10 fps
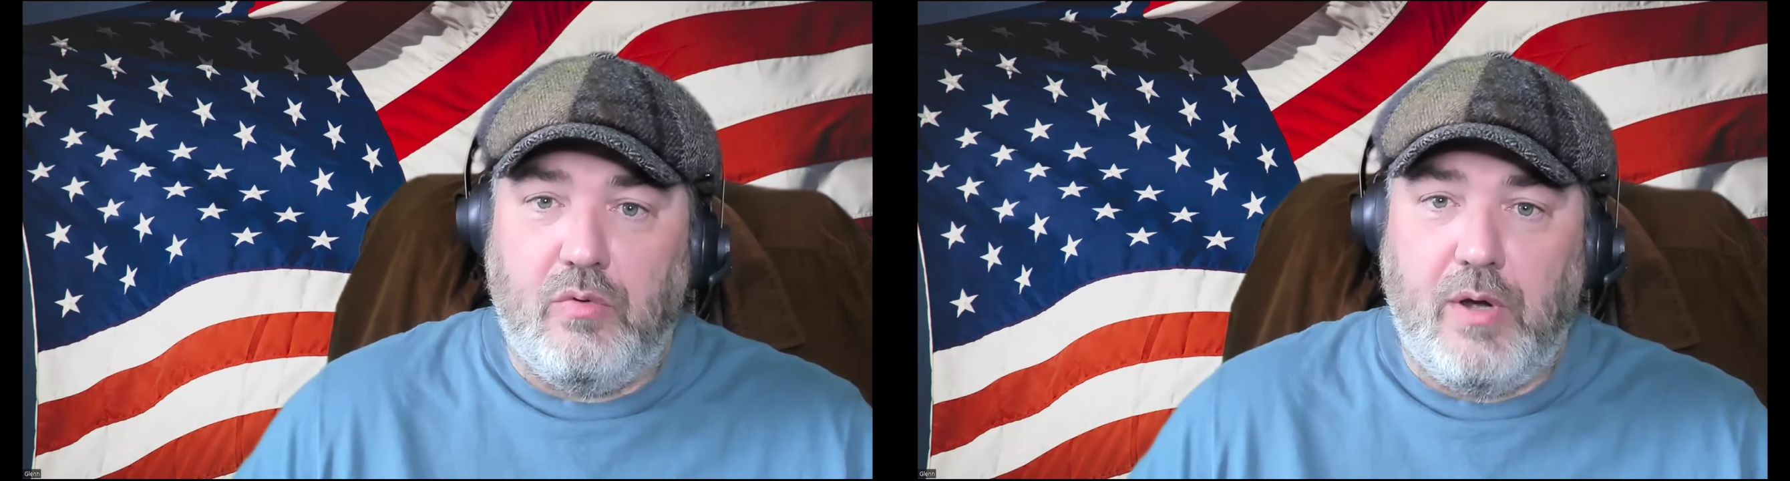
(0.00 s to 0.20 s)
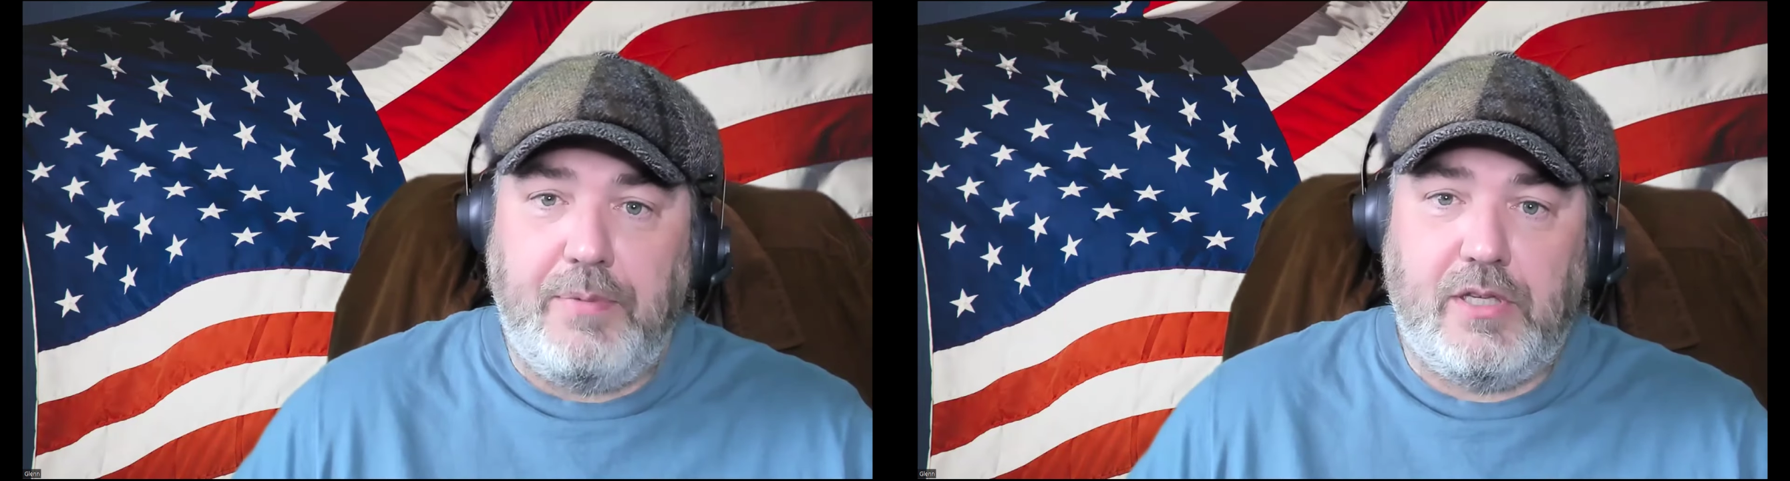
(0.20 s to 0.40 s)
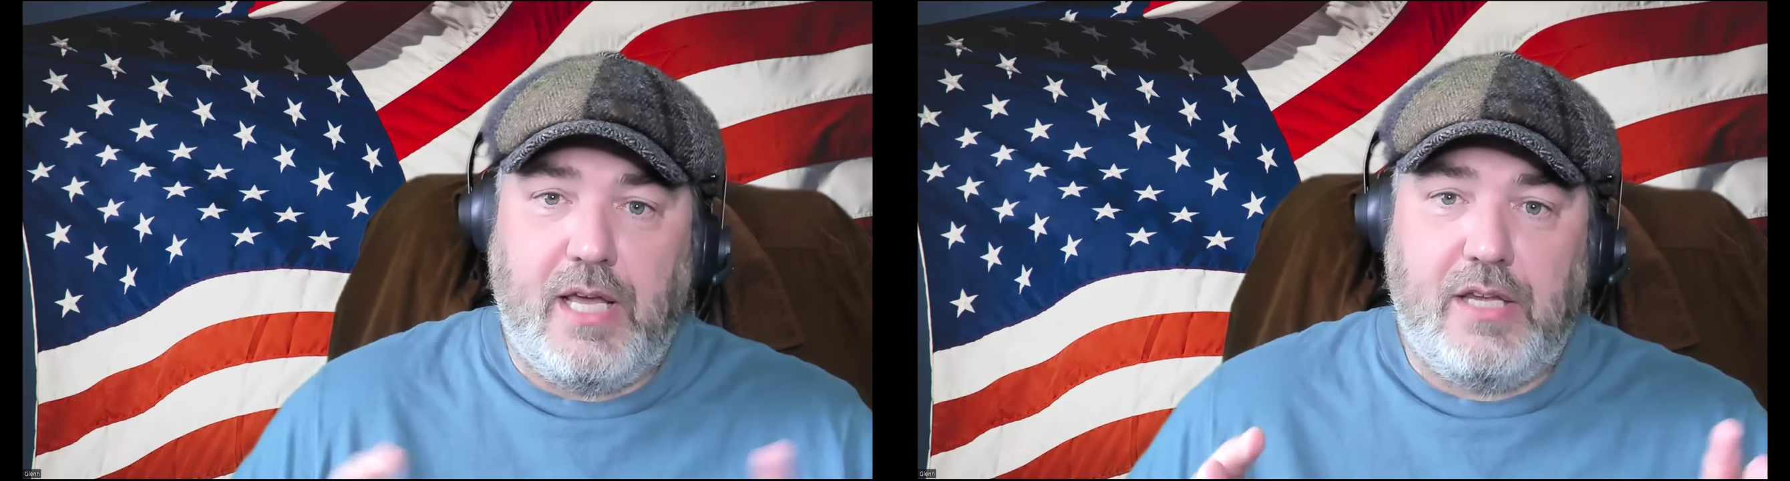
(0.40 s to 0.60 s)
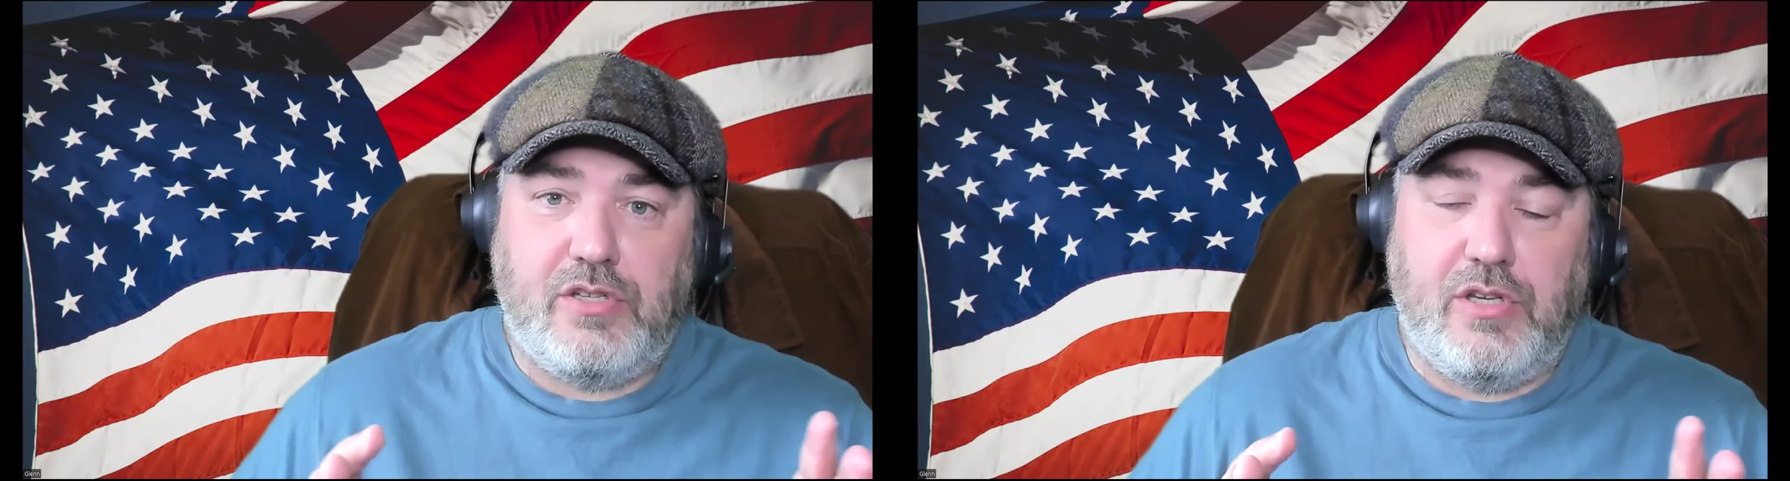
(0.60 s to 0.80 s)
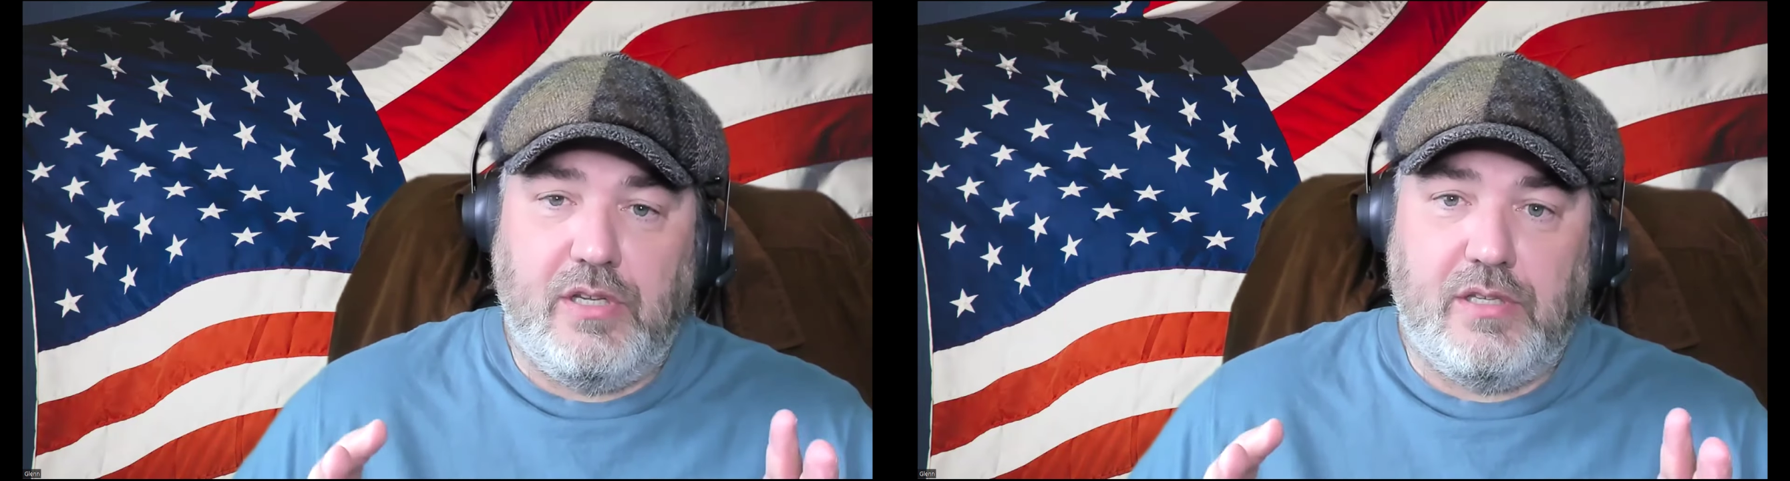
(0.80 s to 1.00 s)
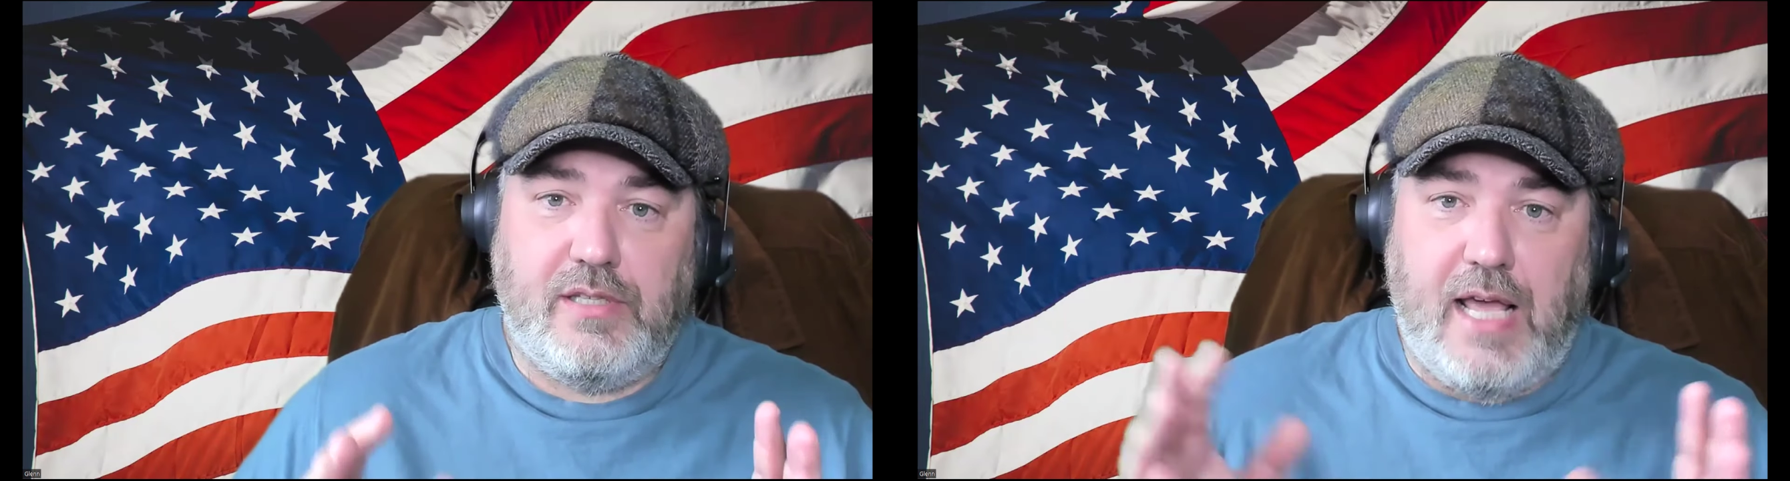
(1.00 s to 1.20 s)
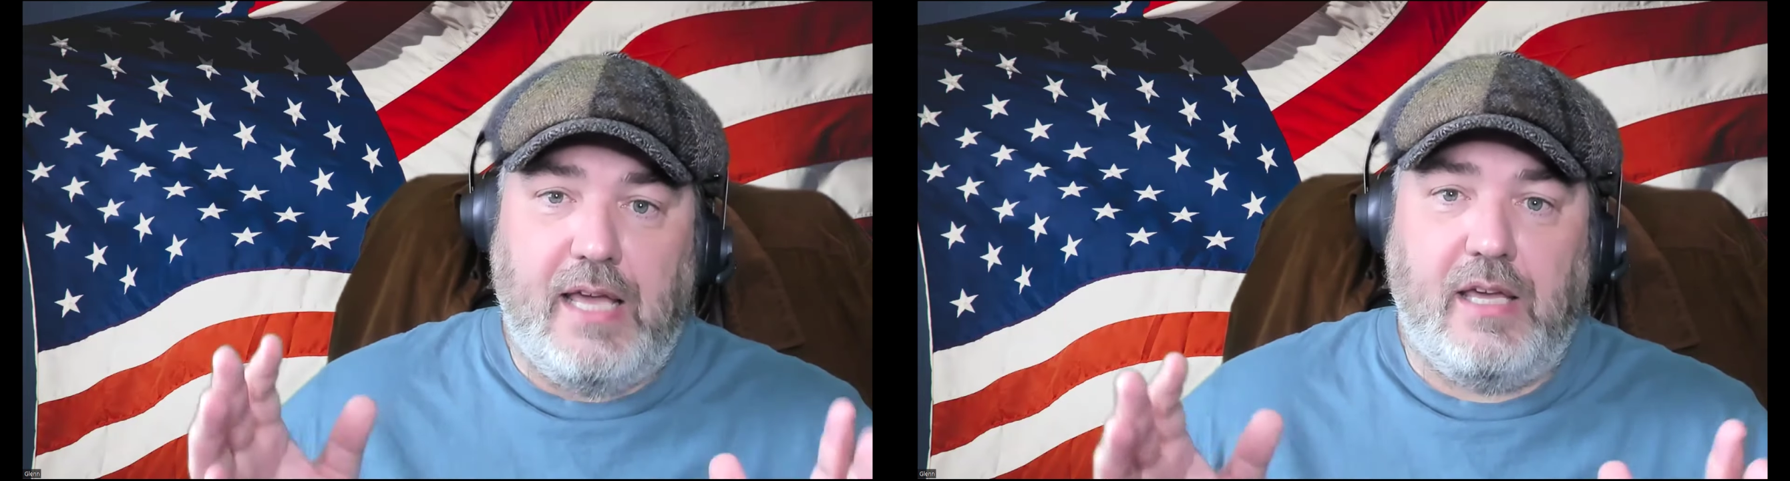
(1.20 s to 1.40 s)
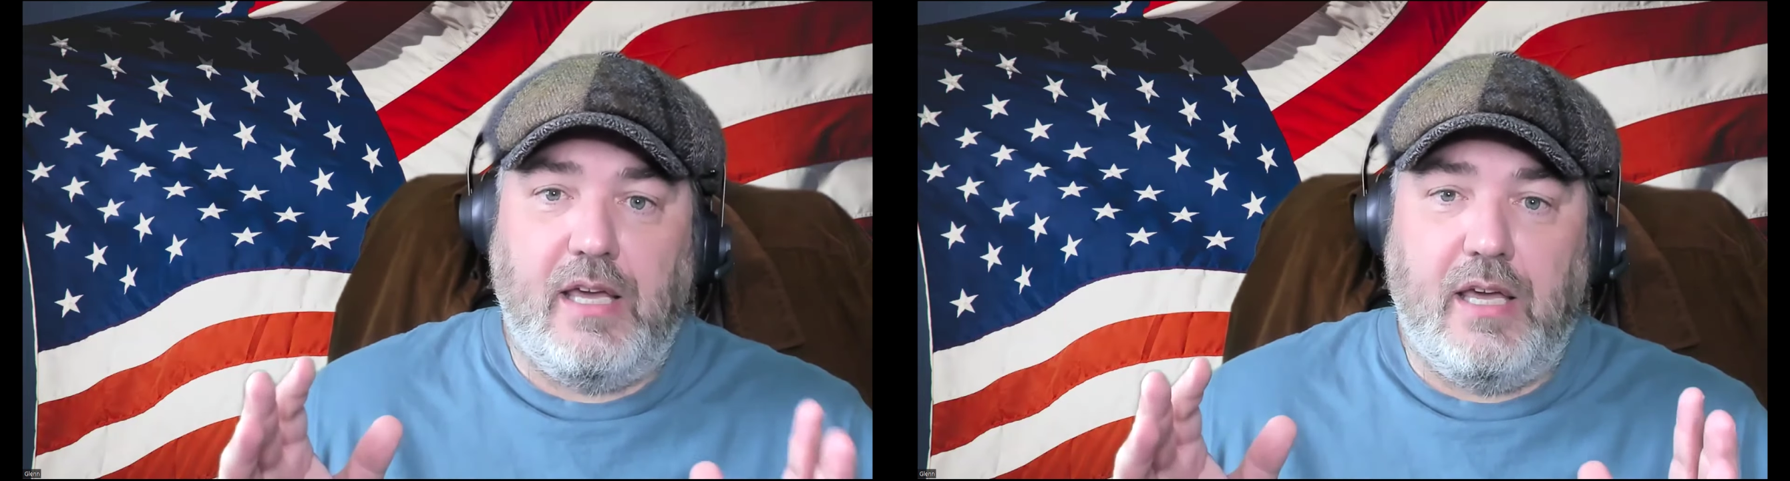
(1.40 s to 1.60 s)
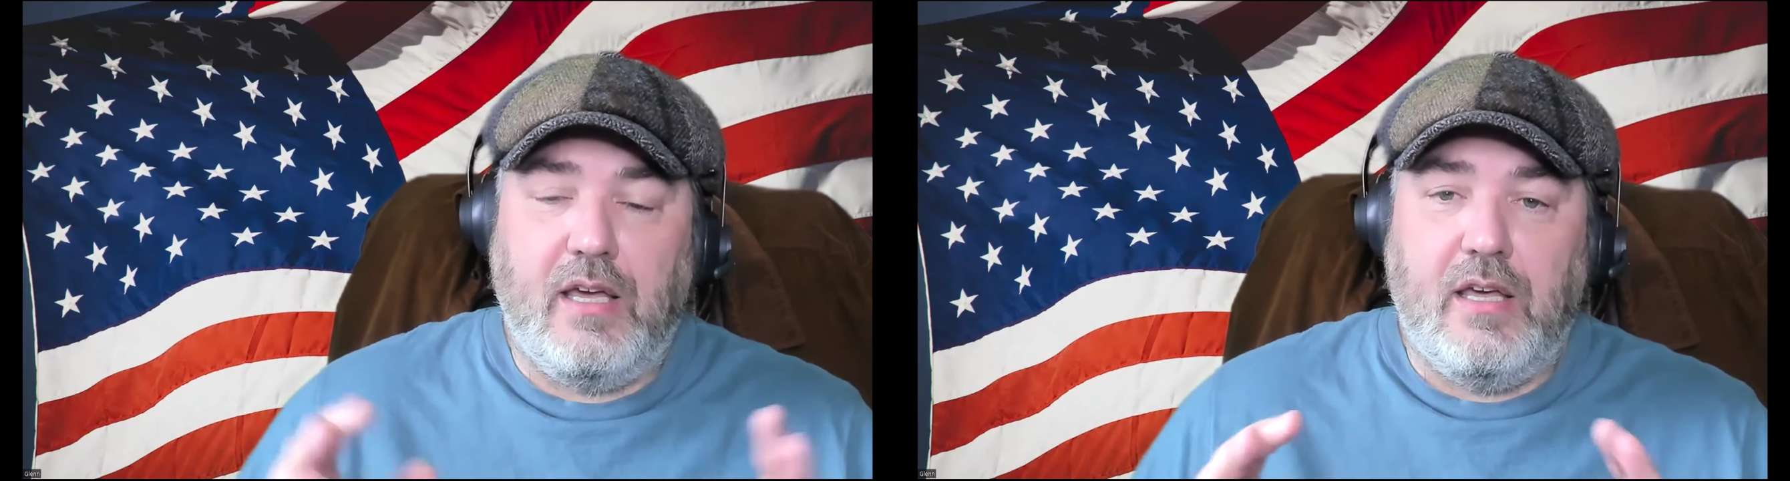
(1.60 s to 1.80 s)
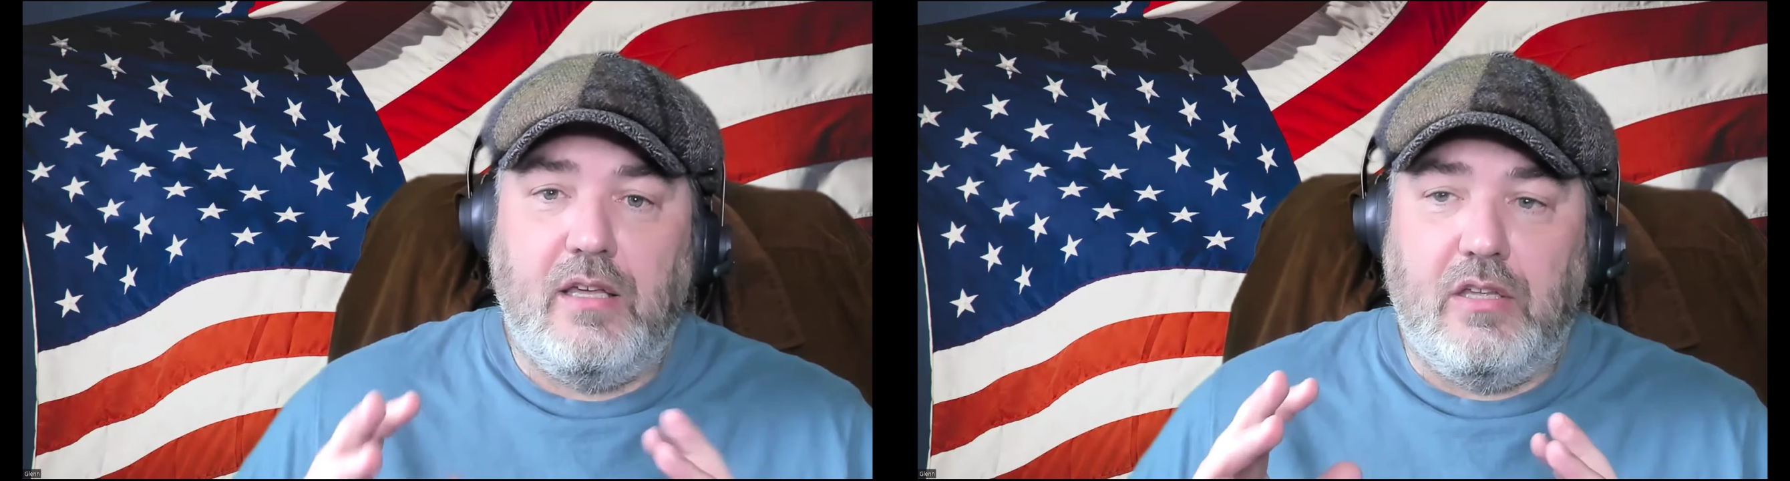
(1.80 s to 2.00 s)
reputation is tanking.